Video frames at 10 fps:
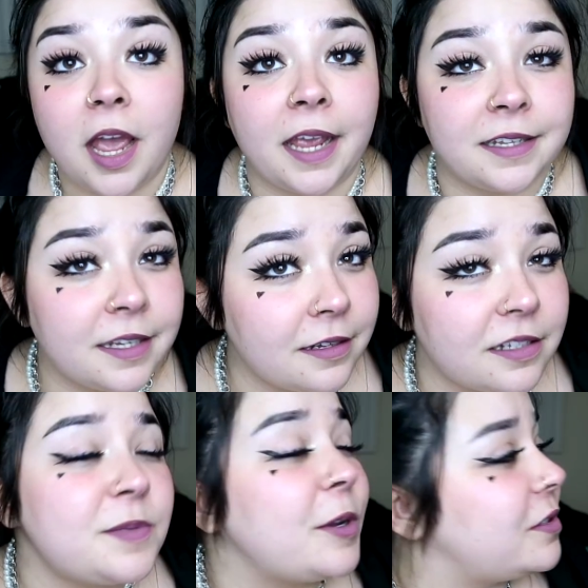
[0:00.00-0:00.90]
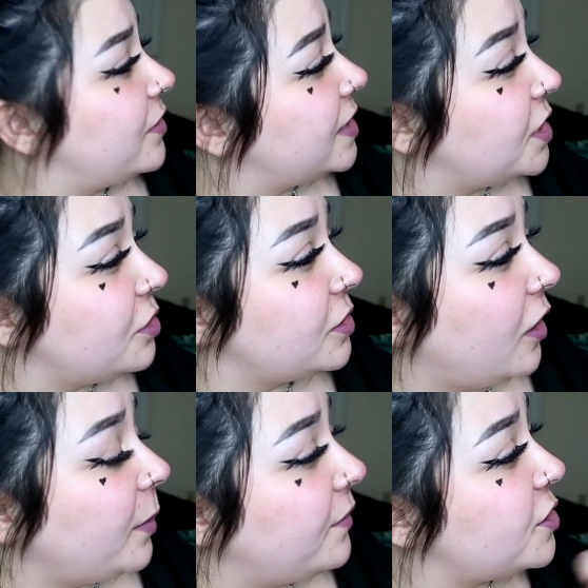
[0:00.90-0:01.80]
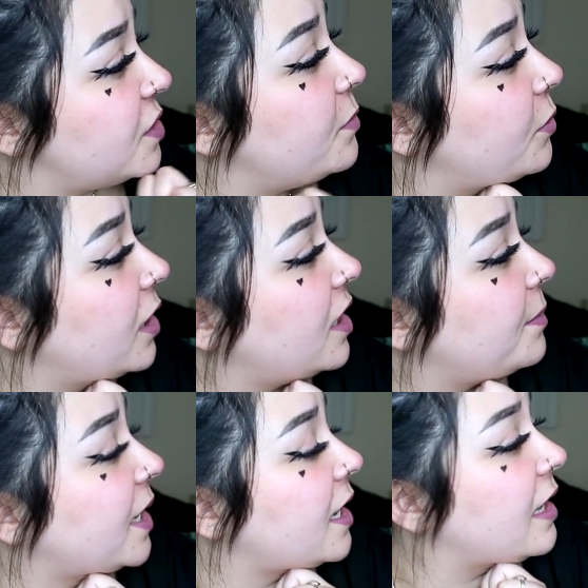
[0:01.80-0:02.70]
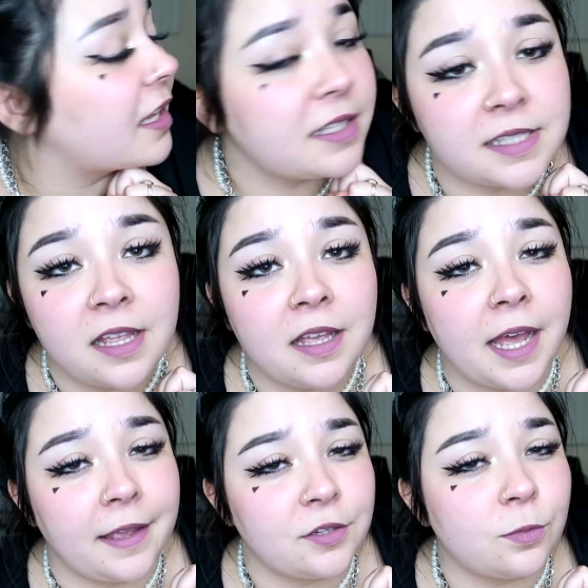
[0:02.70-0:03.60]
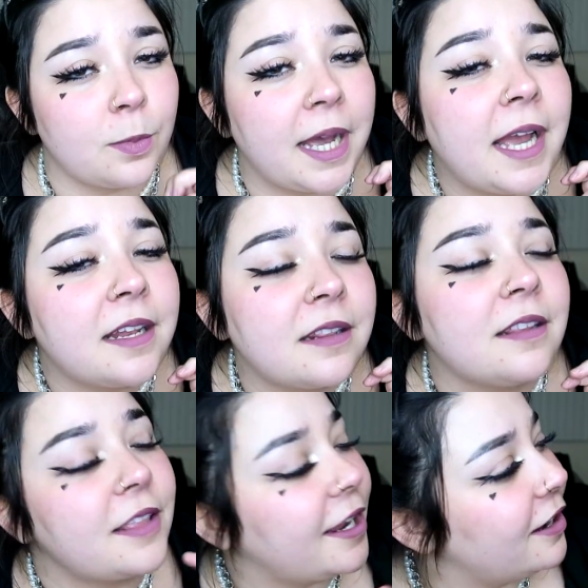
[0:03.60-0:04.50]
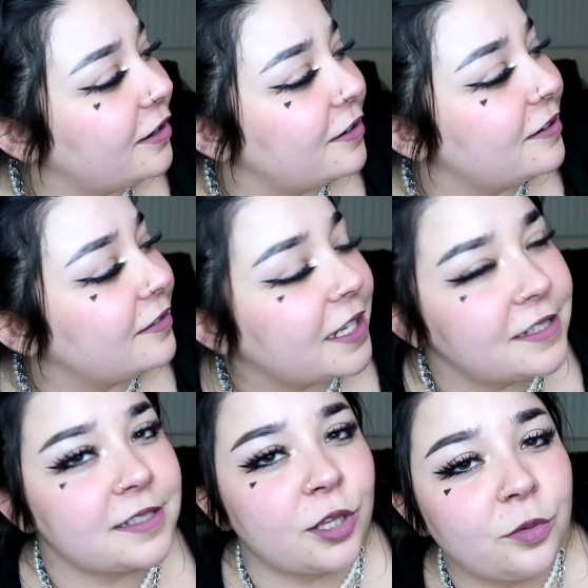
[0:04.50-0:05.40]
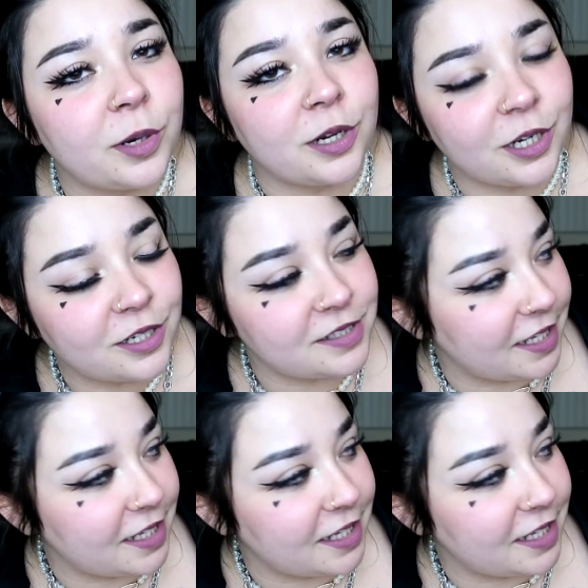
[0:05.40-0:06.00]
I didn't dispose of the sigils on my vision board because I don't mind their like slow burners.